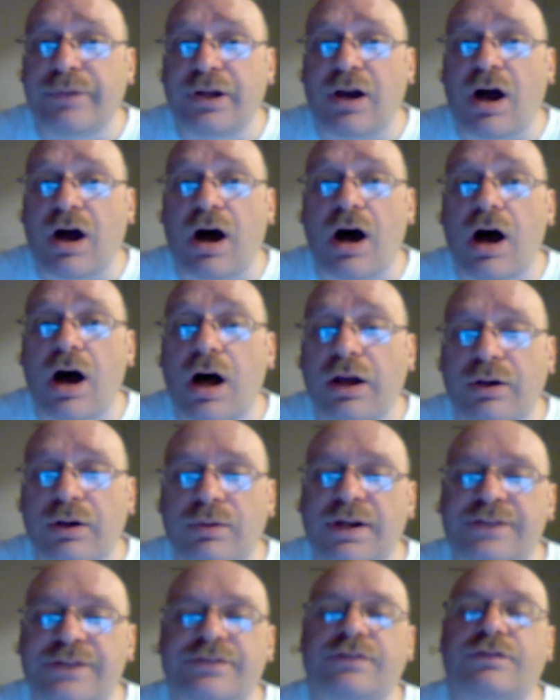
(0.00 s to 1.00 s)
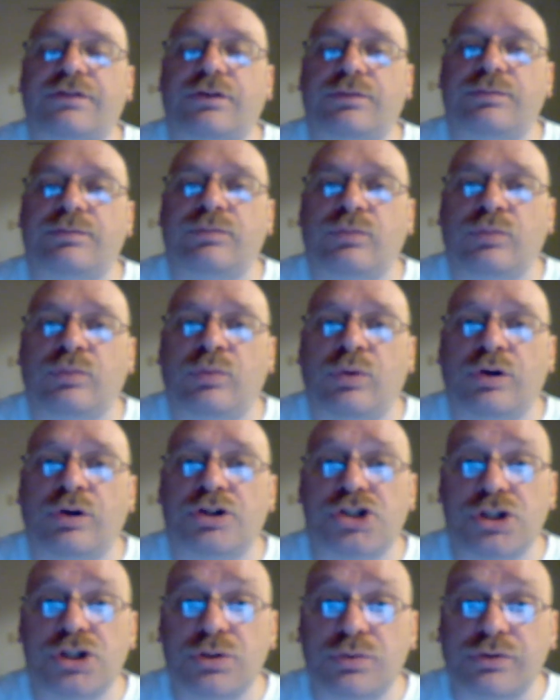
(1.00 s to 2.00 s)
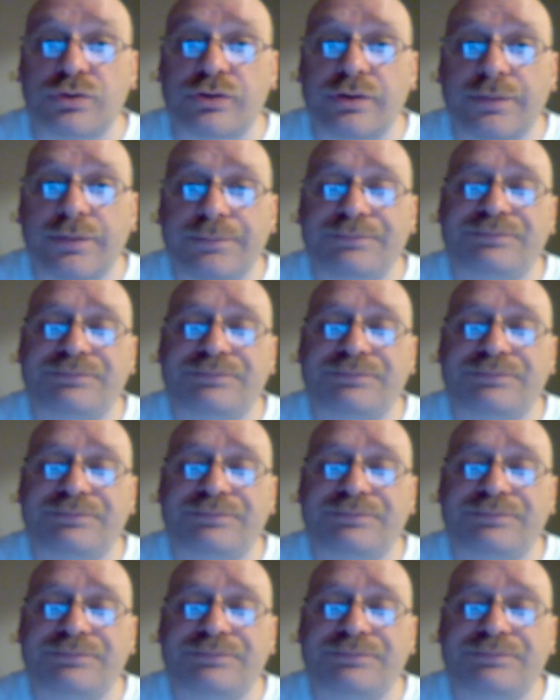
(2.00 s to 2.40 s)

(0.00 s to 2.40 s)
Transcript: But all the rest of them were Jews.